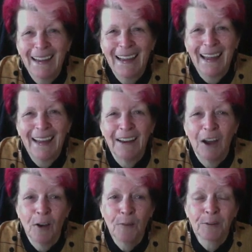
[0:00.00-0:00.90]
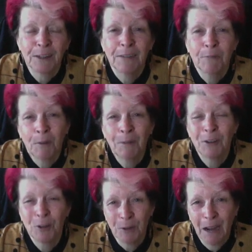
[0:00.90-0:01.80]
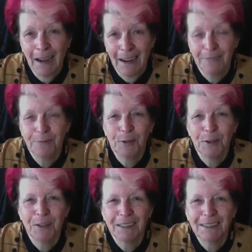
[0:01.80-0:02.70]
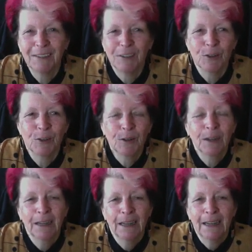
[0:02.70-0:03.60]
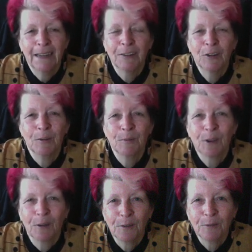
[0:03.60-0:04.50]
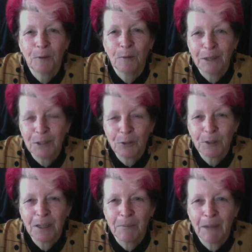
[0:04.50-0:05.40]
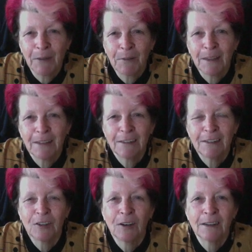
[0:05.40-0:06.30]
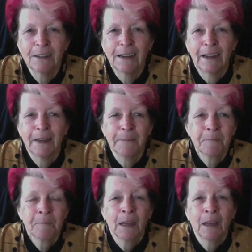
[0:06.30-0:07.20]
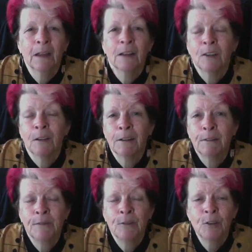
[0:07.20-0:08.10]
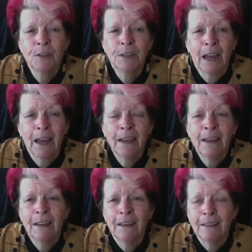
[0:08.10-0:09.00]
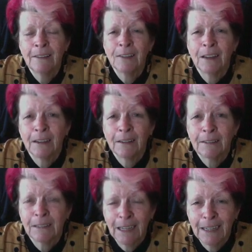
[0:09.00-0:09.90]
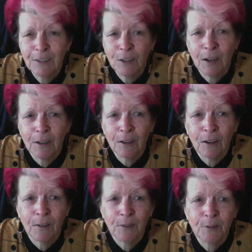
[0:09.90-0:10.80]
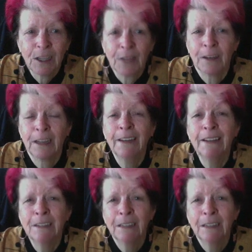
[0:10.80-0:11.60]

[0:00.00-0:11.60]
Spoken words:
and hopefully it won't be too hard for you to listen to in terms of what we're talking about with this design today. So our review today is a class title of Southern Heat.